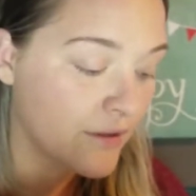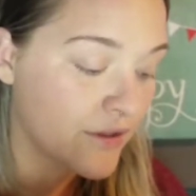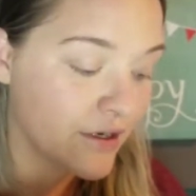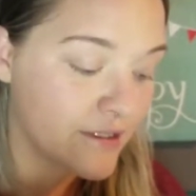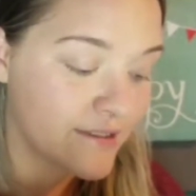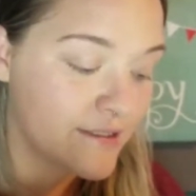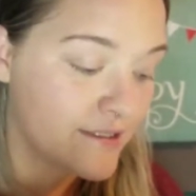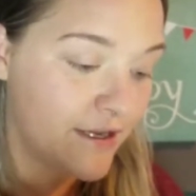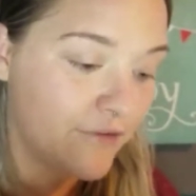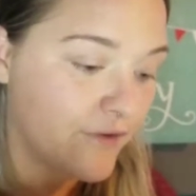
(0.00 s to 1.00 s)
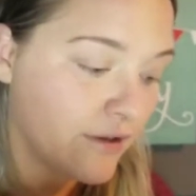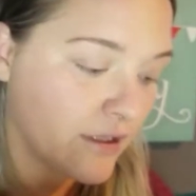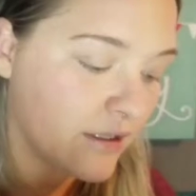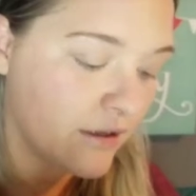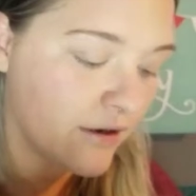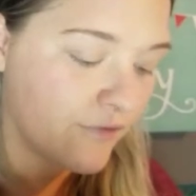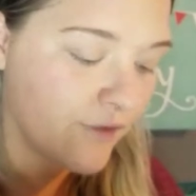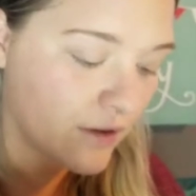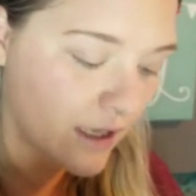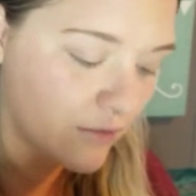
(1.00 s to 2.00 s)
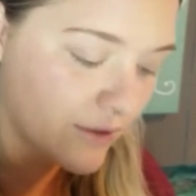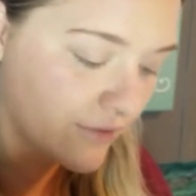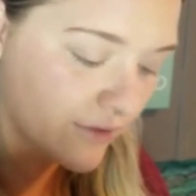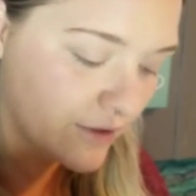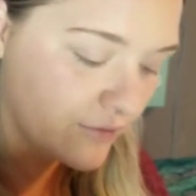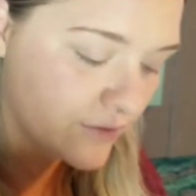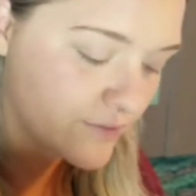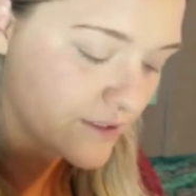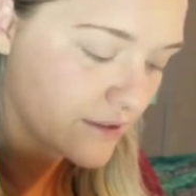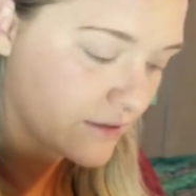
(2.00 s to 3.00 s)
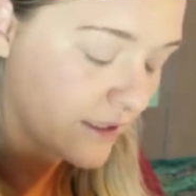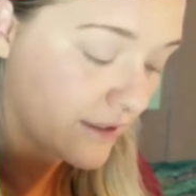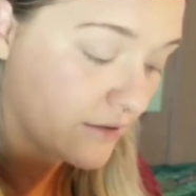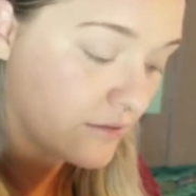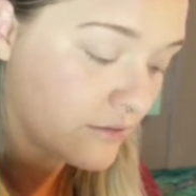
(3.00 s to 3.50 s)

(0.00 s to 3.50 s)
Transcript: There is definitely a lot of fallout whenever you use it. Like,